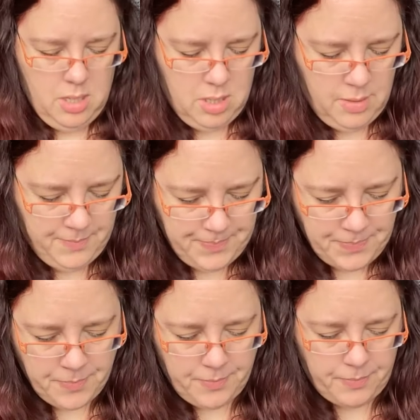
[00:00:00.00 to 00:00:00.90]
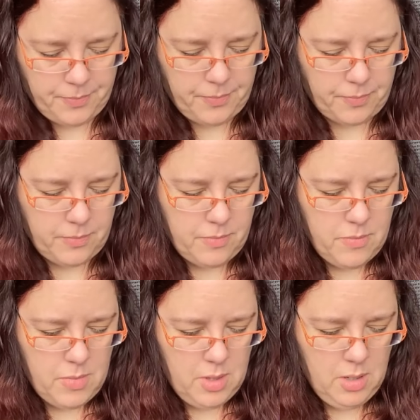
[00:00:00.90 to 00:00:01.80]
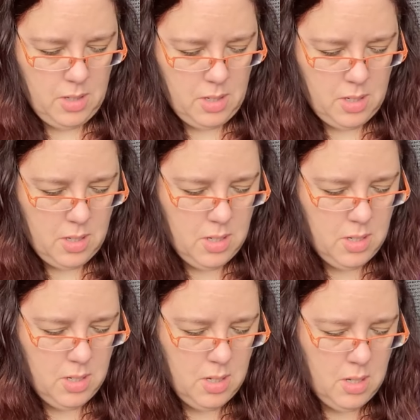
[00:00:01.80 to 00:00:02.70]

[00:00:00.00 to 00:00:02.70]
Nobody speaks.